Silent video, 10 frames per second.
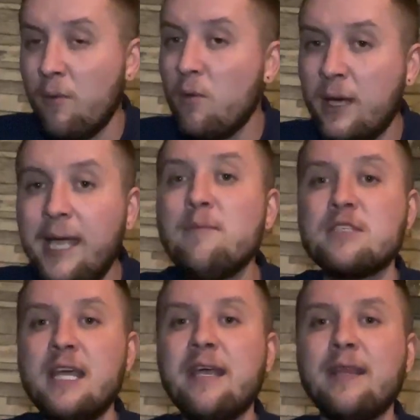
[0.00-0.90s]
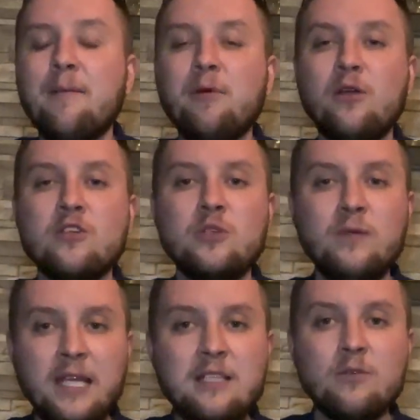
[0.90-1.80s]
I'll keep saying that because you
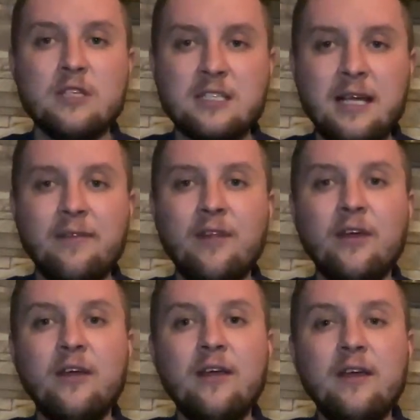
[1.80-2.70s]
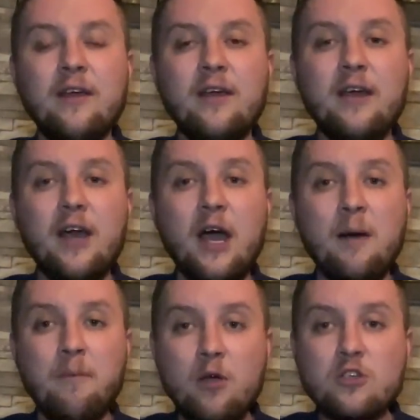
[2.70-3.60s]
need to understand that
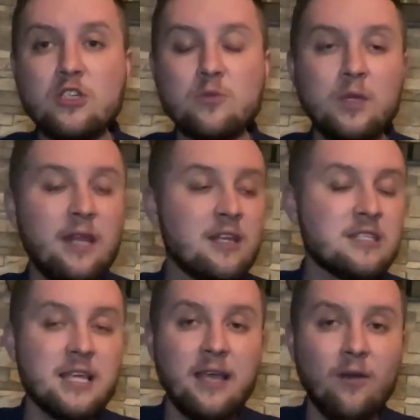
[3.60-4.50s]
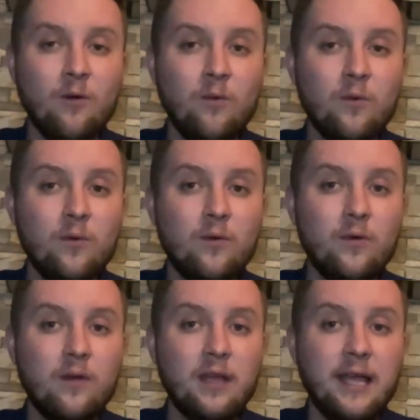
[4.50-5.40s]
emotions within a sale
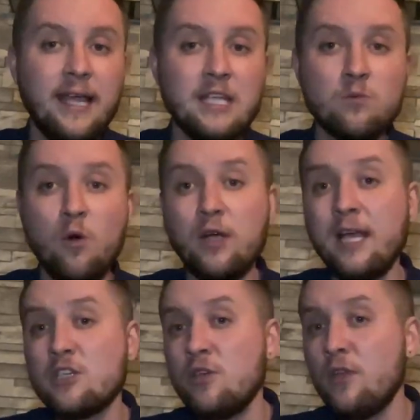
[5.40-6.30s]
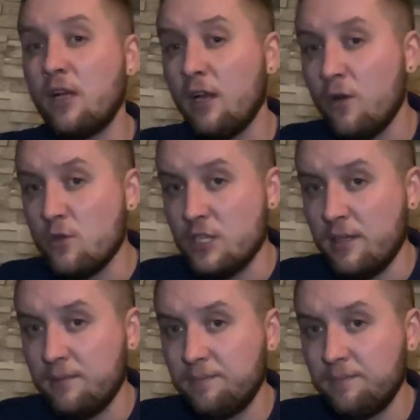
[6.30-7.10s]
is what gets you the closure.